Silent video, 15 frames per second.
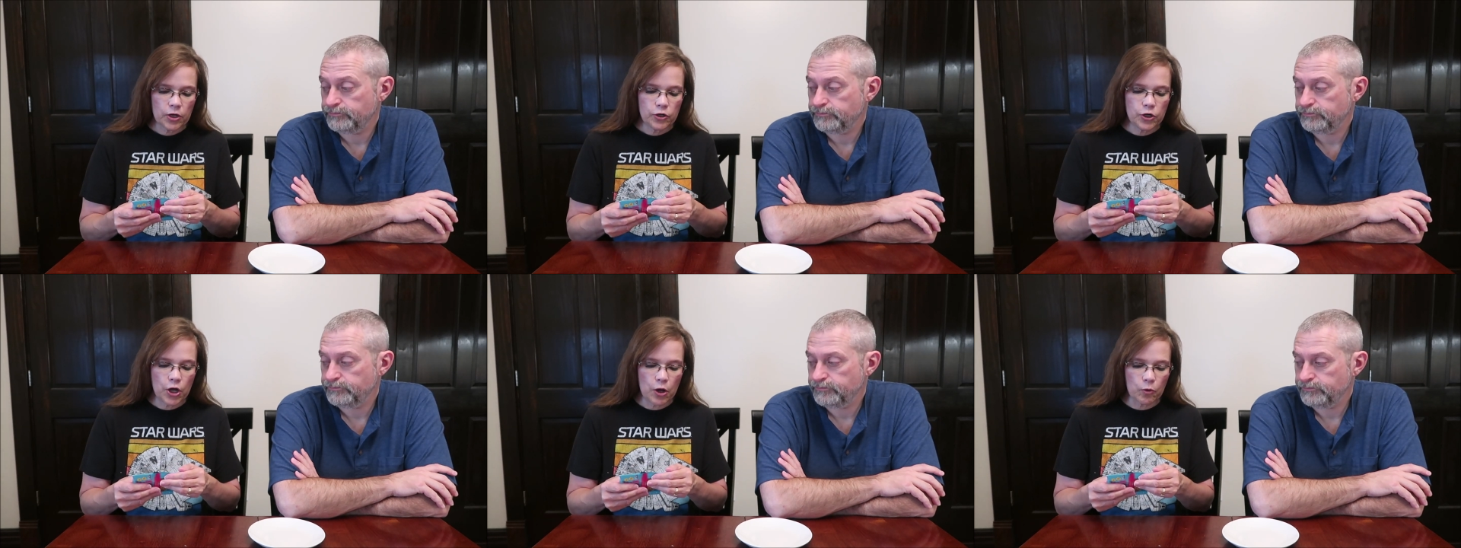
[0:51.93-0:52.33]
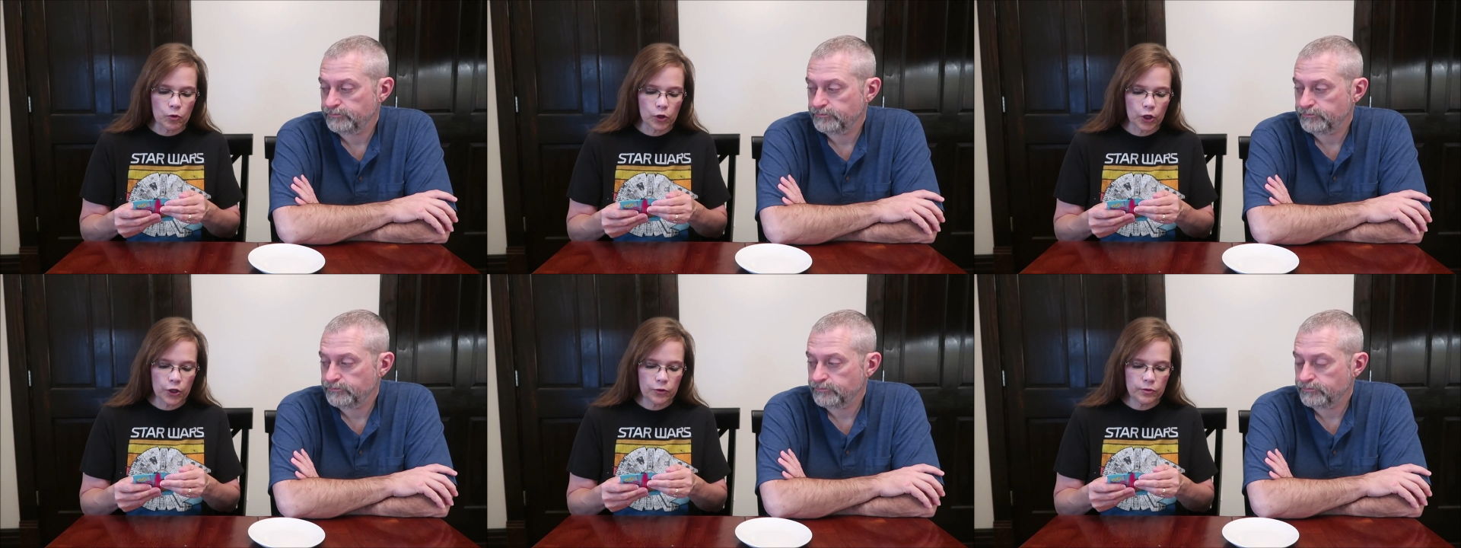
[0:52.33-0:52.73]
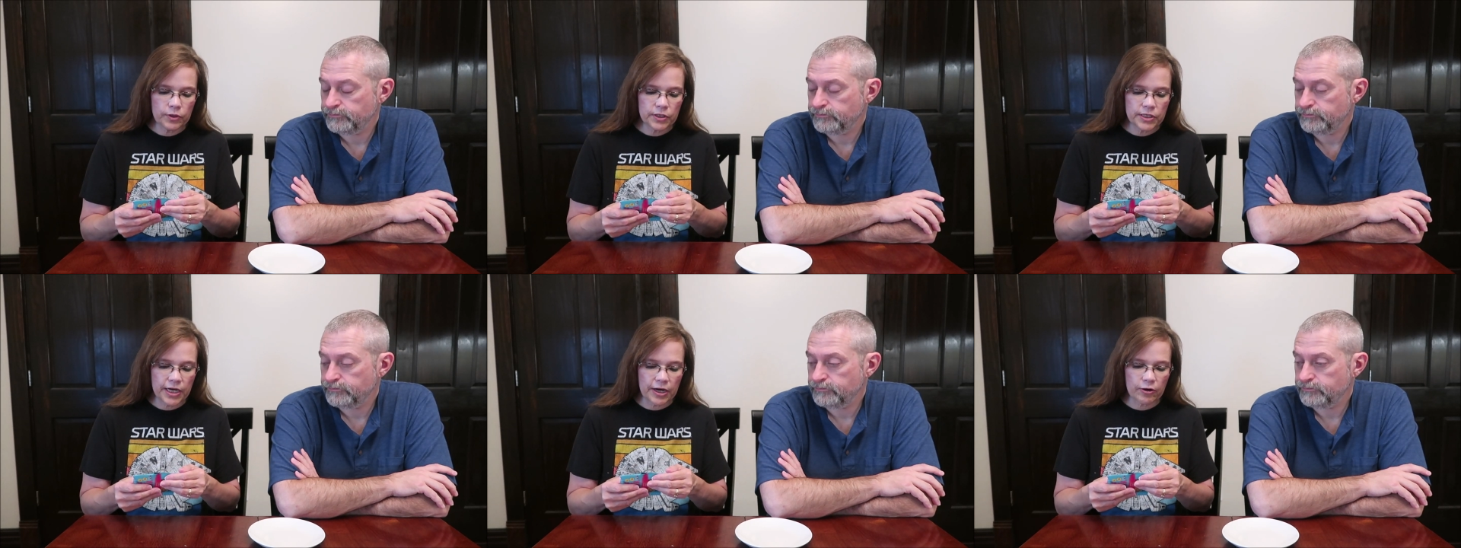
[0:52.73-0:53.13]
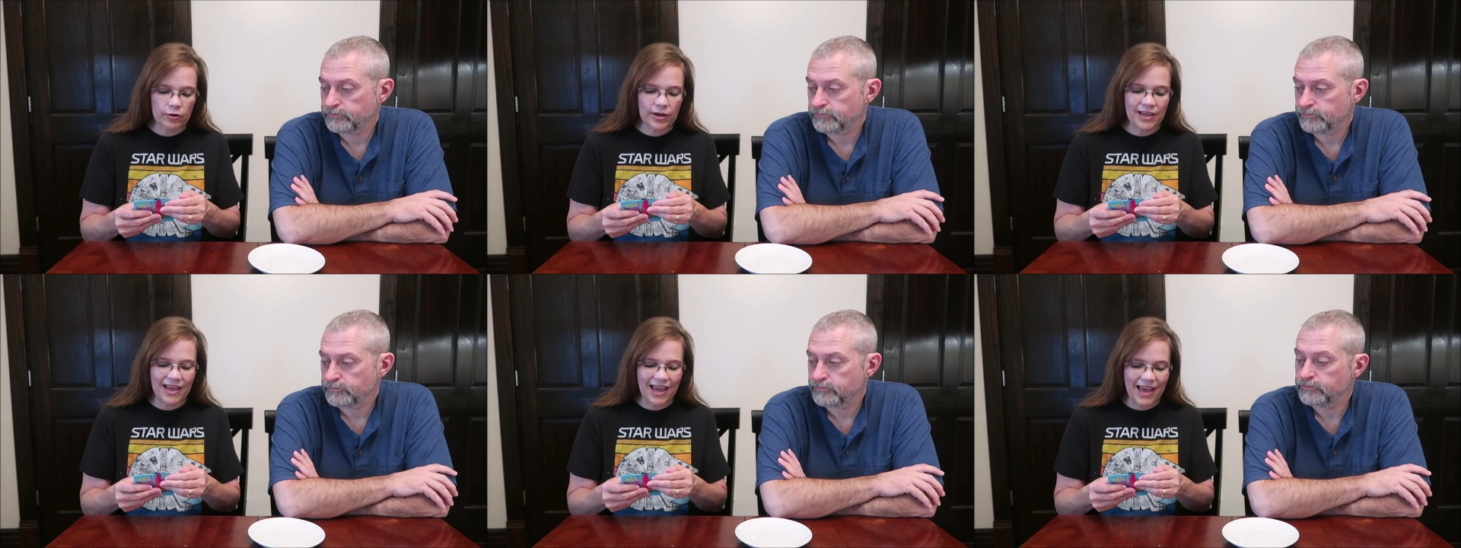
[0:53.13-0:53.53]
Speaker 1: No gluten,
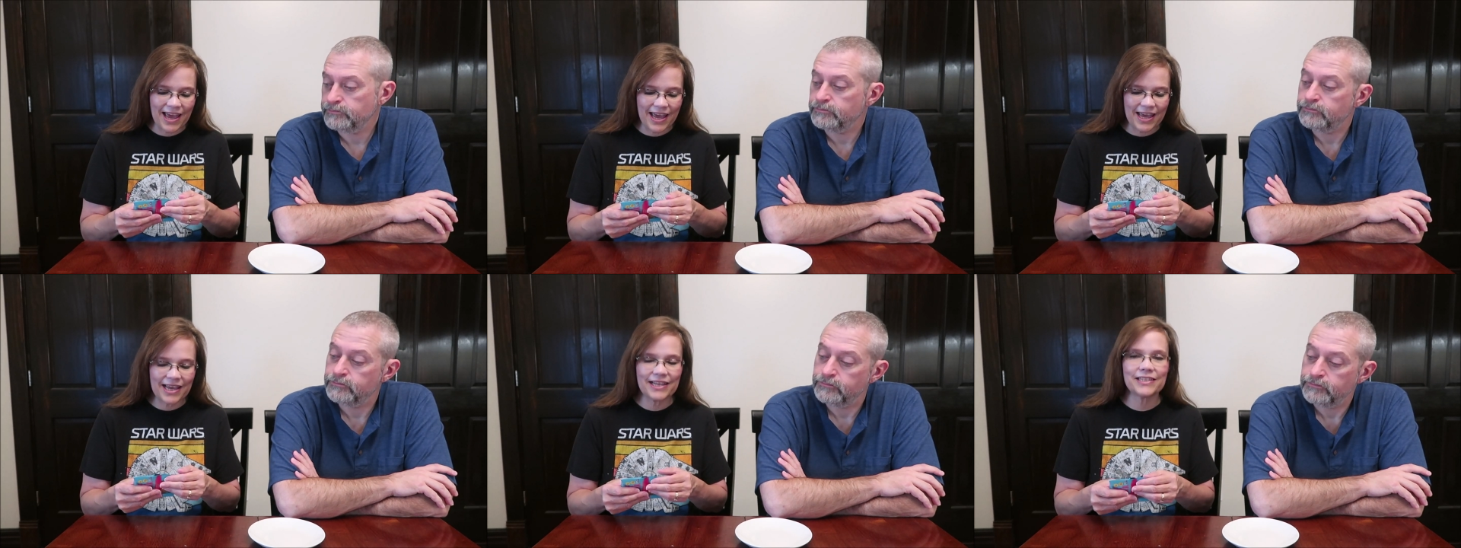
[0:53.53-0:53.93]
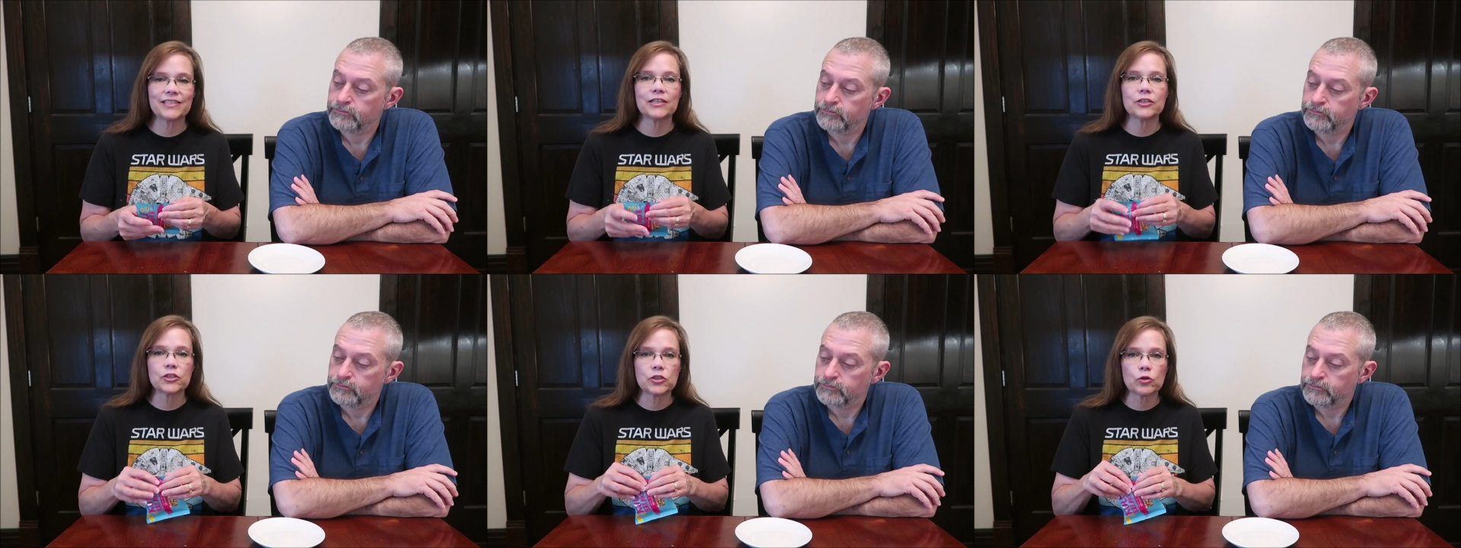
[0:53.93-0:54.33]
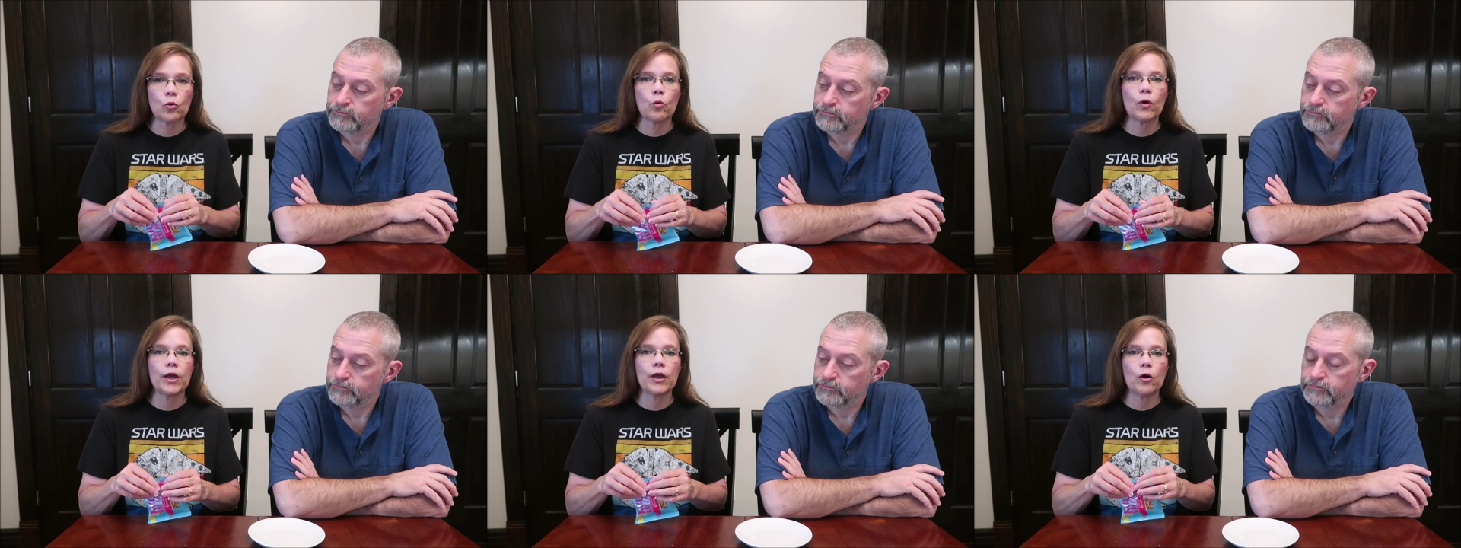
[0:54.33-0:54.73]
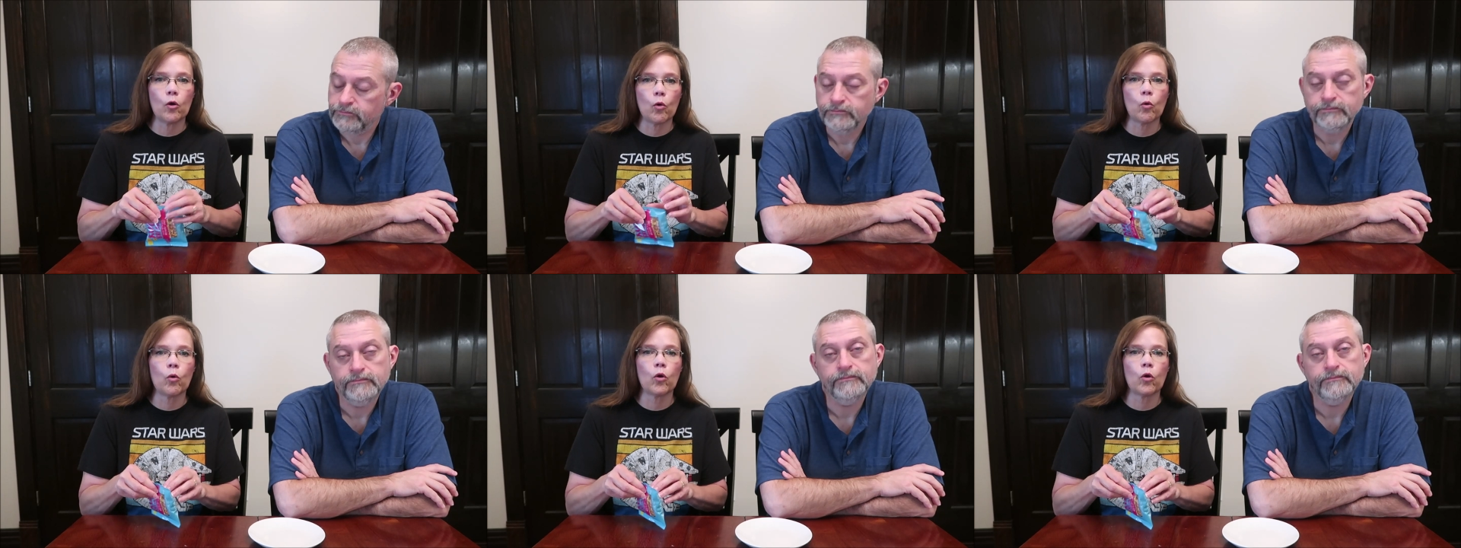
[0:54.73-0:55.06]
dairy, eggs, soy,